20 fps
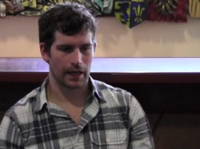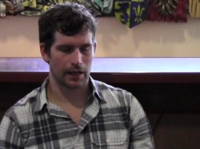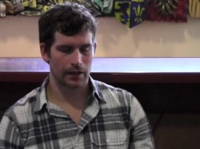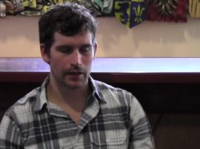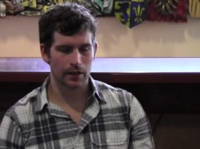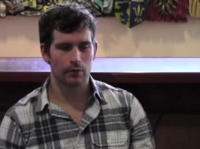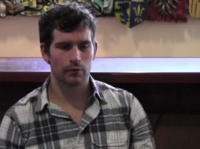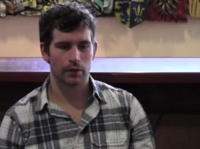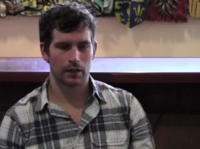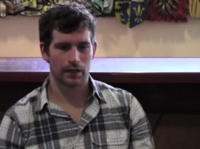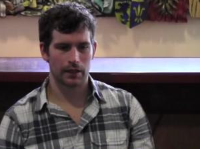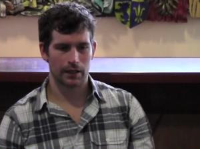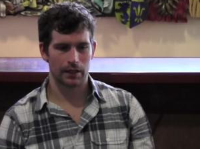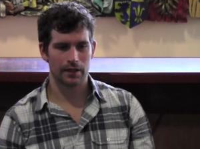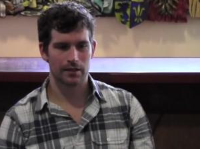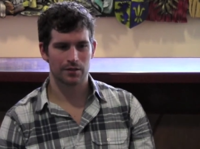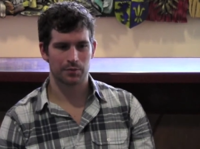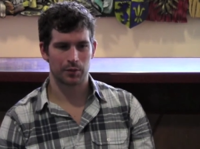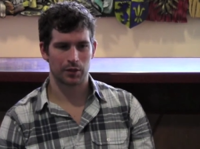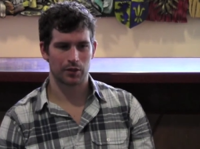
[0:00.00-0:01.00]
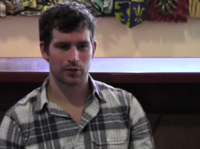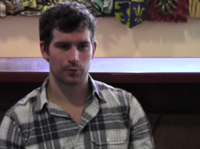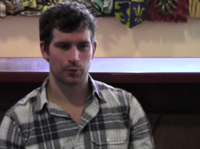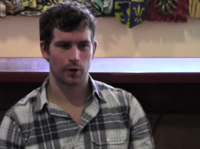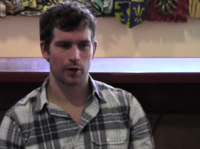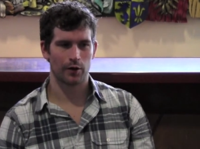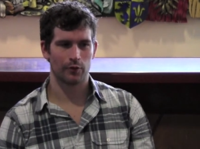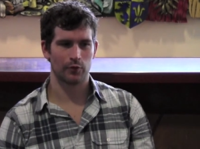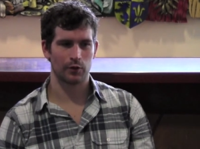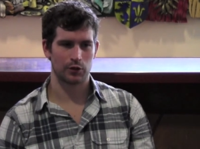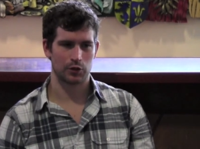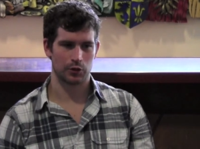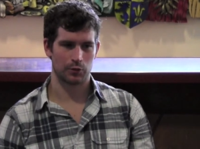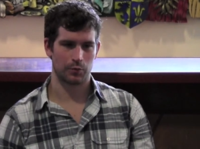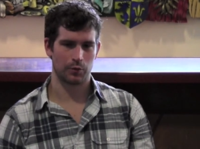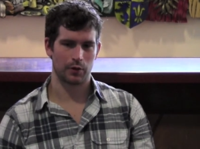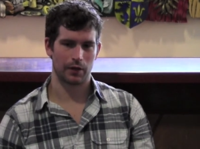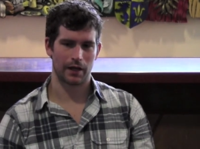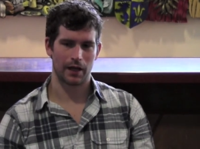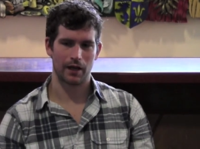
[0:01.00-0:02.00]
and I think it really is because part of what you're
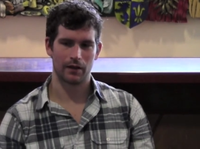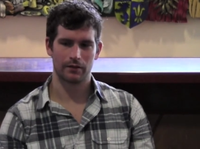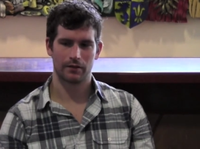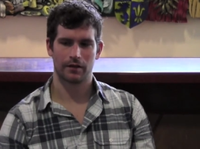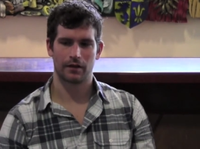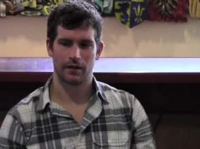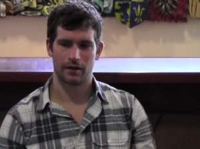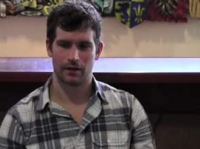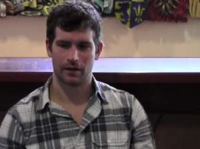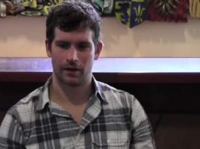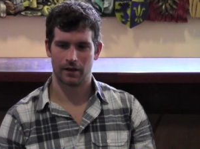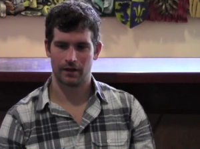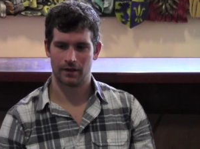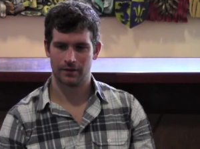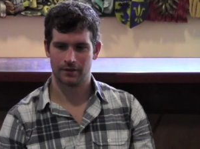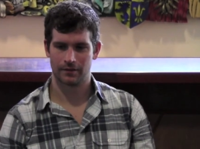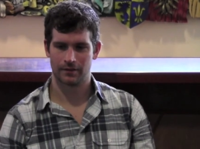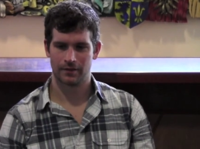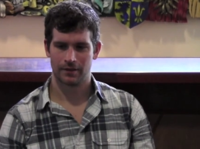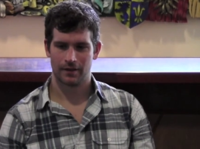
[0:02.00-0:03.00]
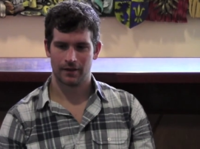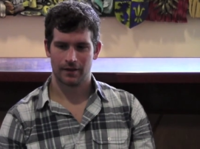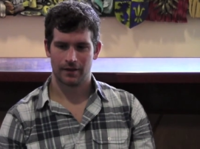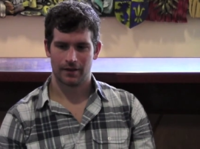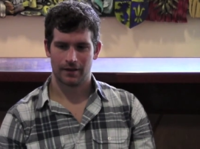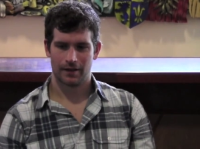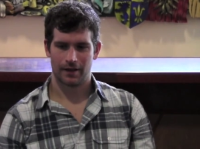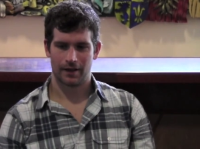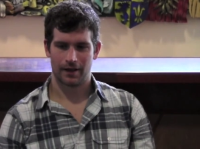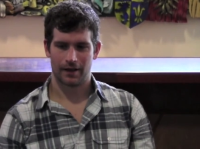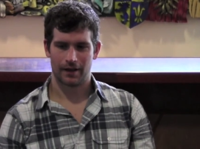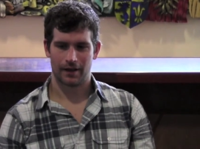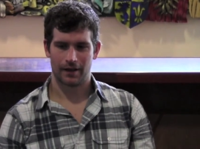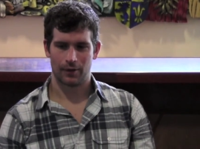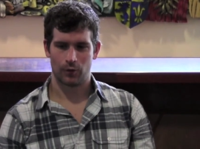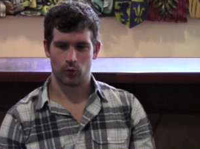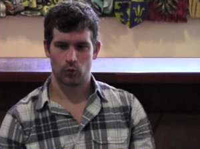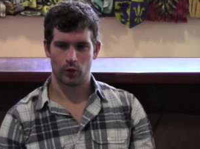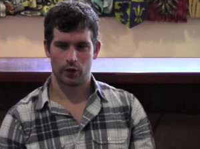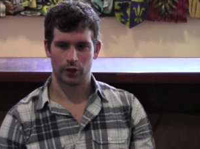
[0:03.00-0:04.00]
putting out there is
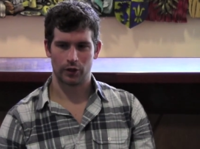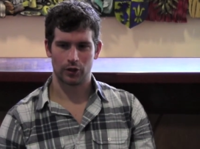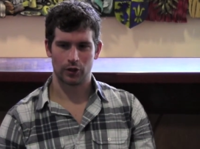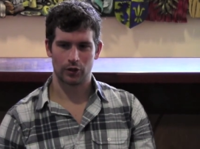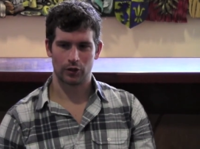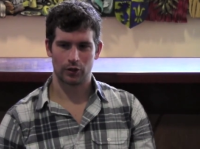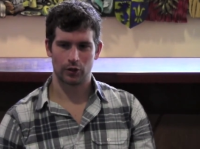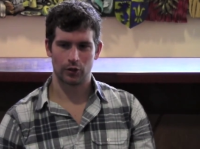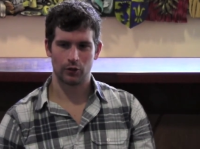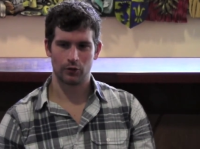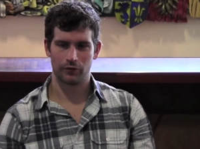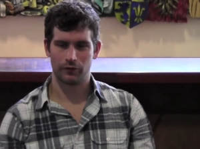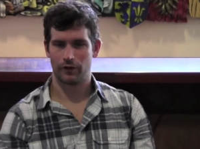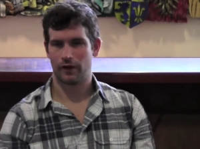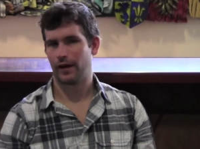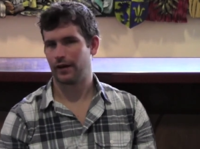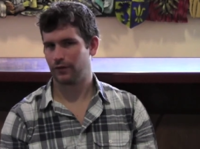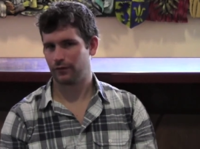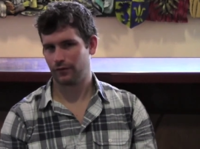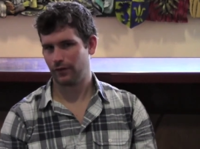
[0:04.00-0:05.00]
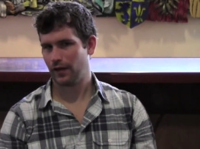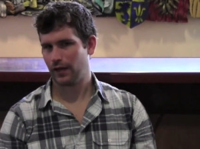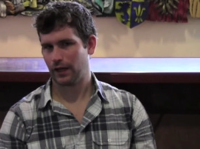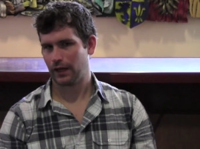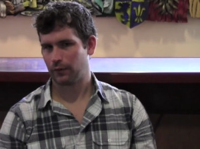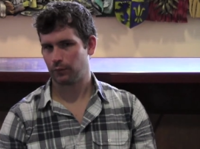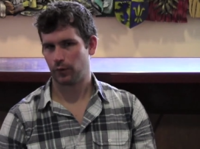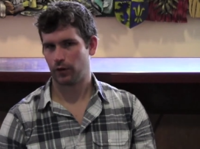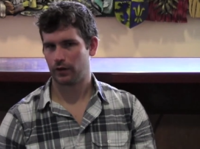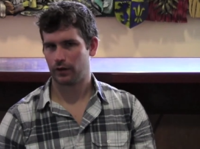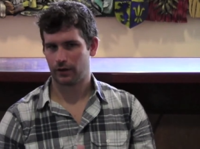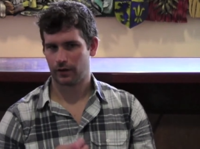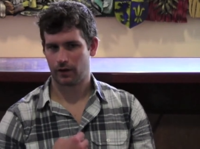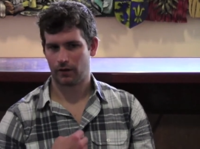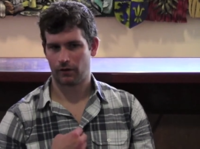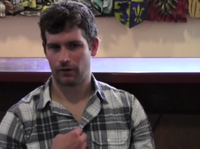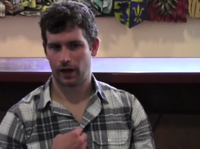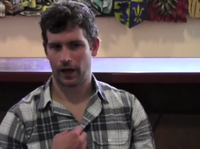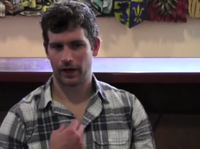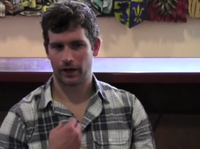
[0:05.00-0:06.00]
uh, what you find funny. But you
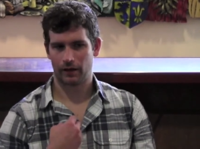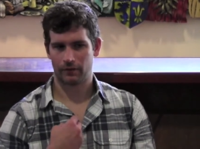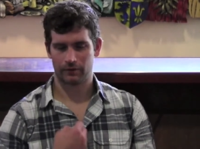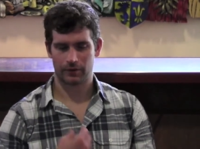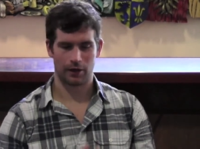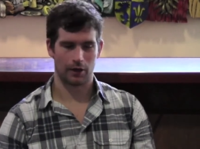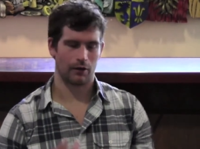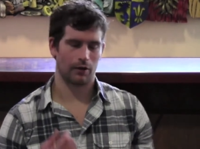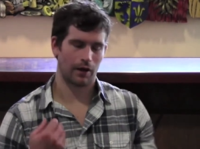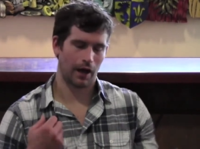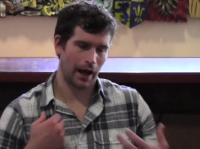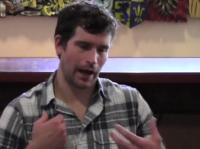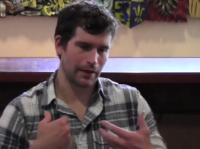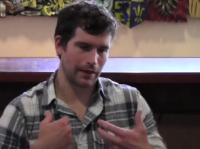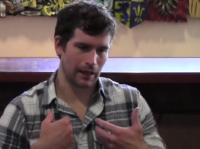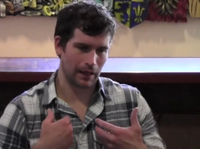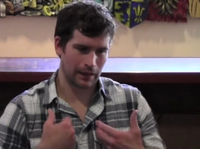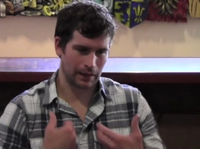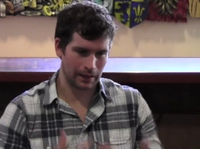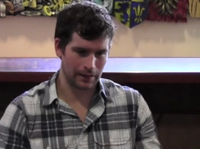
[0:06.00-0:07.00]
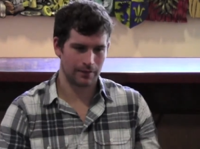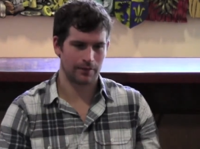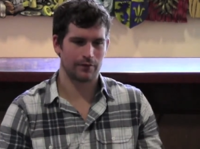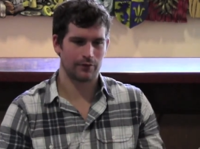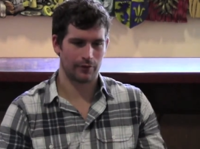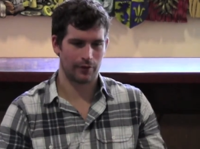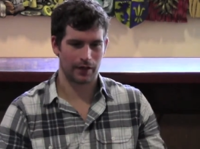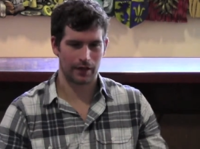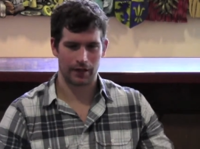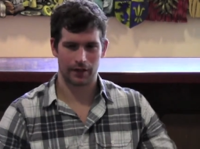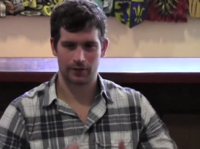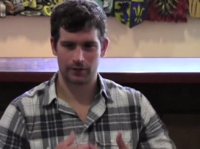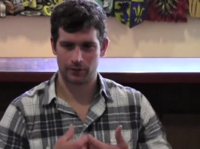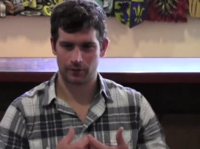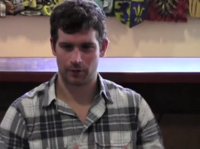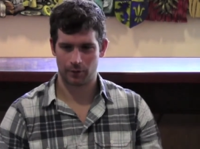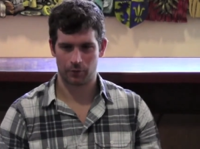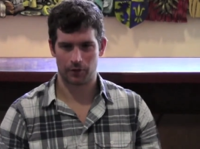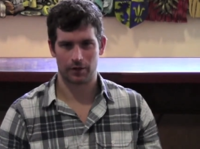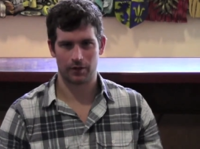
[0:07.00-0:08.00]
know, I you know I think this is funny, and
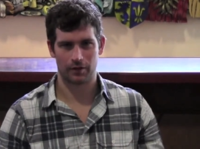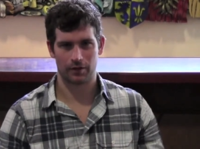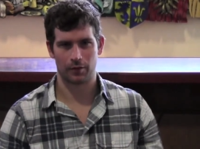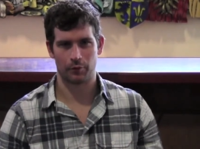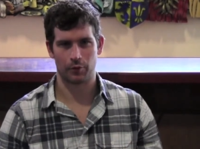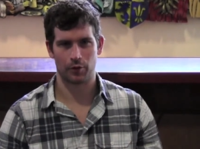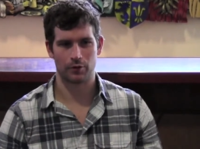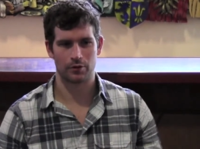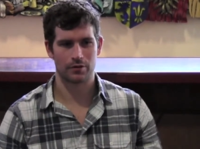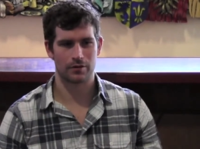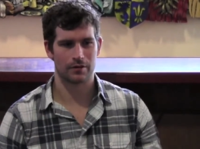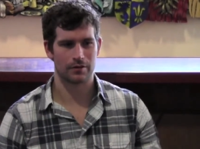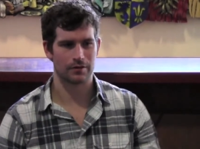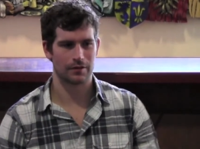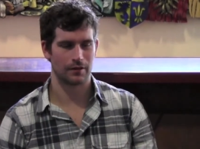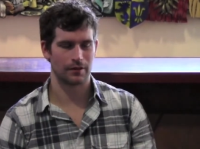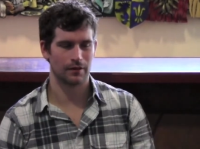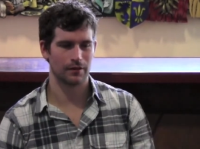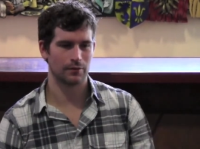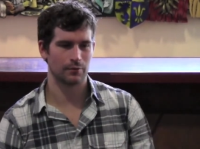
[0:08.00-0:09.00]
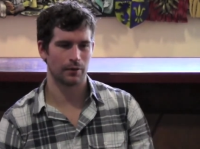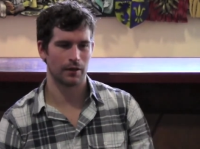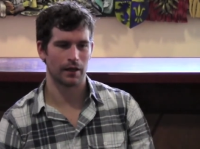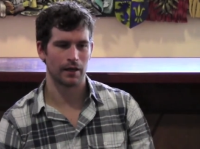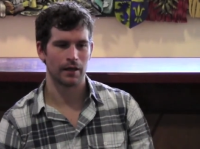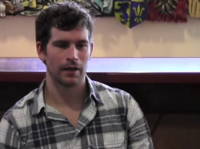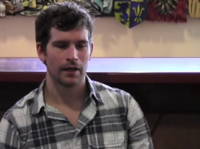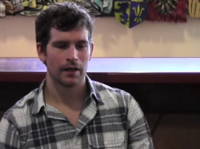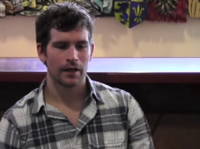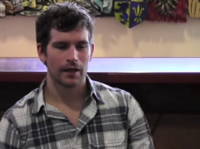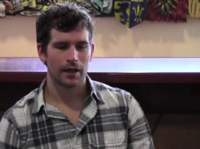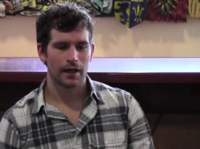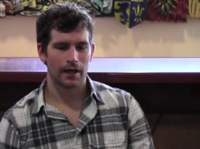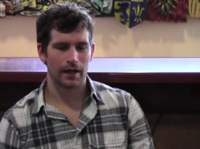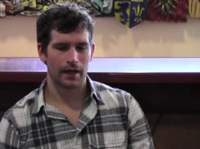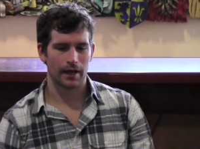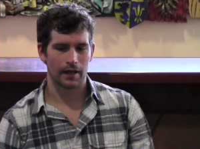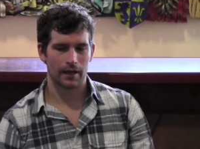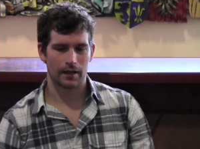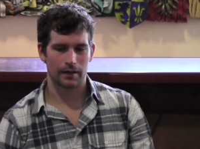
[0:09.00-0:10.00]
so I'm going to approach the scene this way,
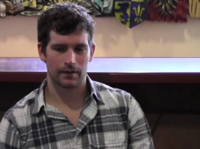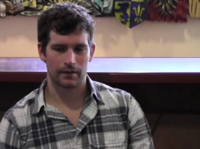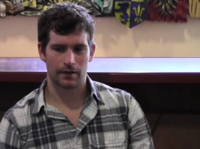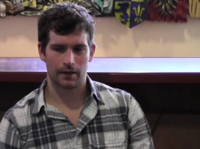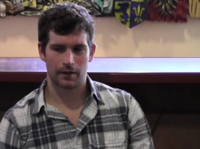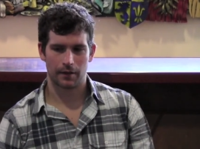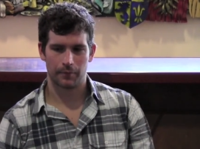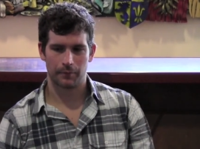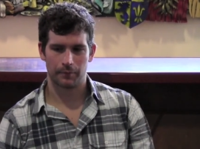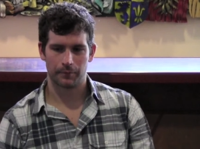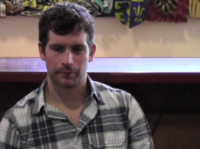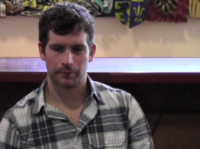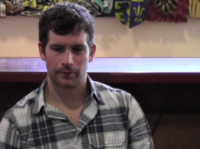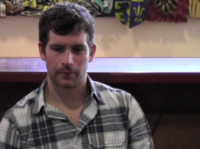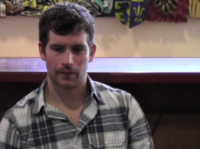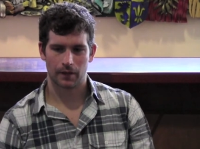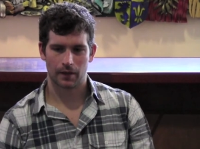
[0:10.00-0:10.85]
and. Um,